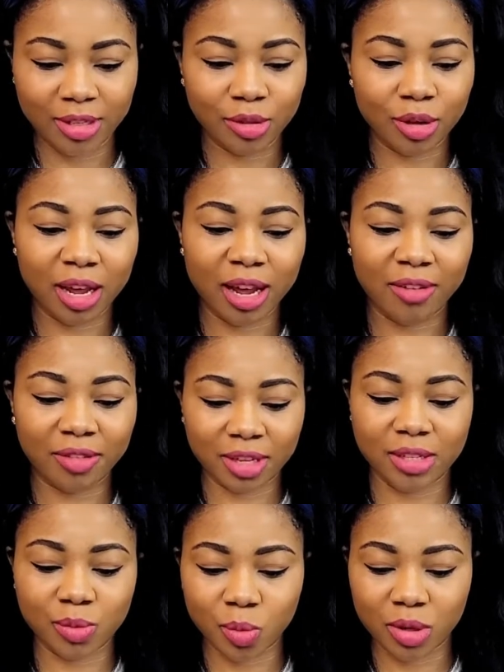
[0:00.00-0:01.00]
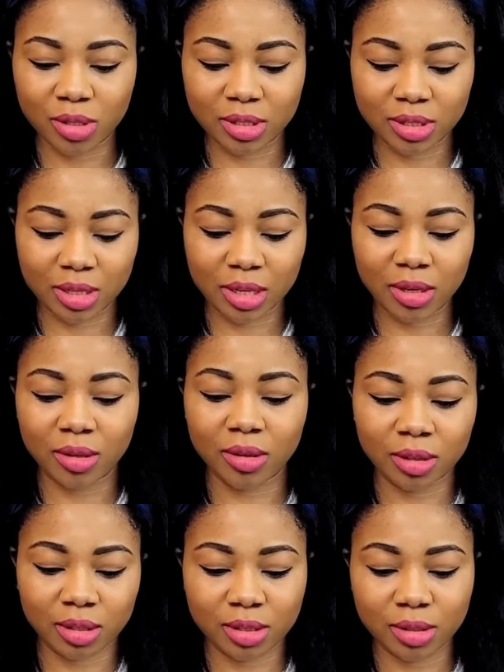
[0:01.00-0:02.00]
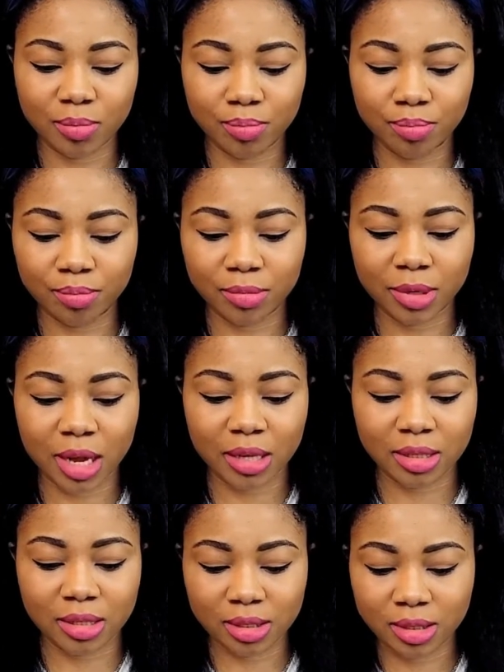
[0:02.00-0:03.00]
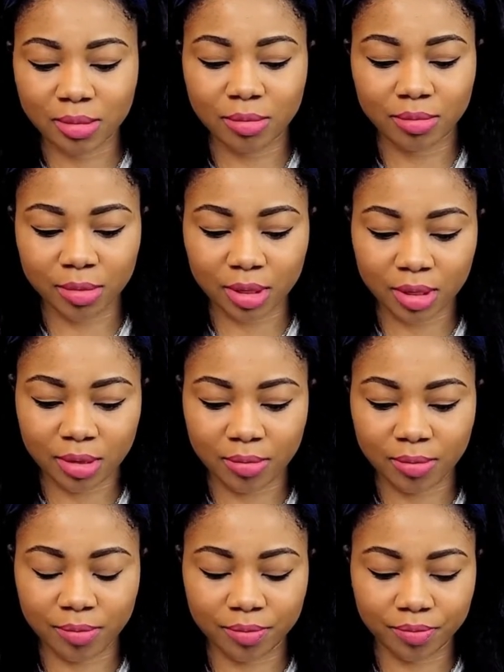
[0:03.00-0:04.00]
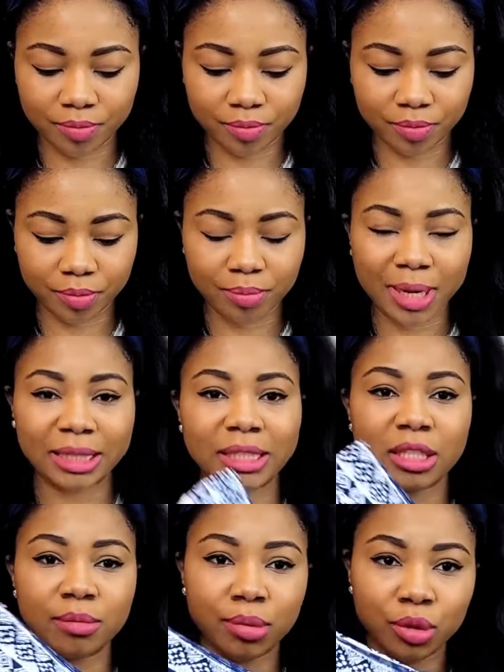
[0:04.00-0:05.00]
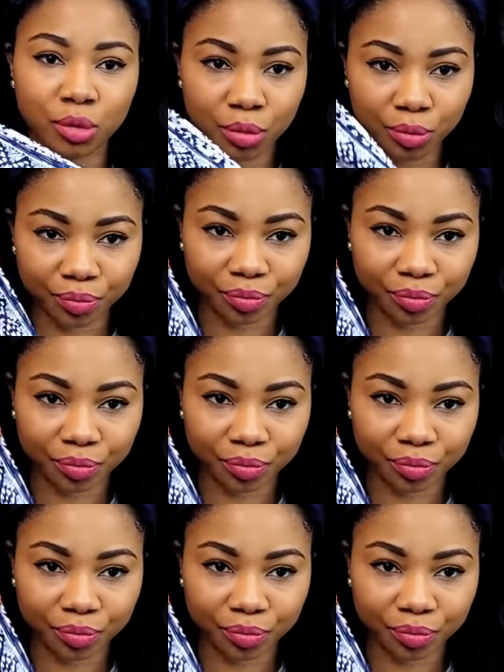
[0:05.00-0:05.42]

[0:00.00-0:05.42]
So I have this one still. It's nice pattern blue.